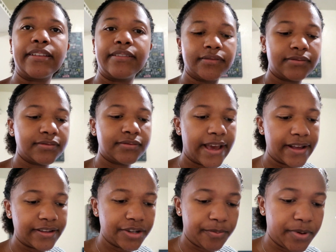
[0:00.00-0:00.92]
and
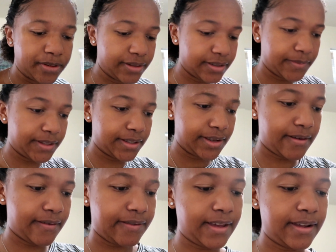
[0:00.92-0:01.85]
catch up on some
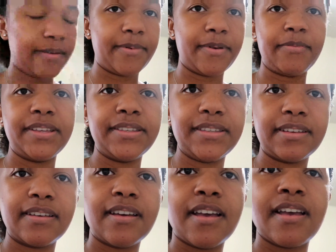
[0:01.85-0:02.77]
stuff that I've been
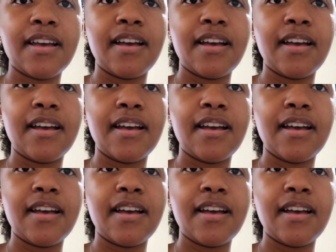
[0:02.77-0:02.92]
missing.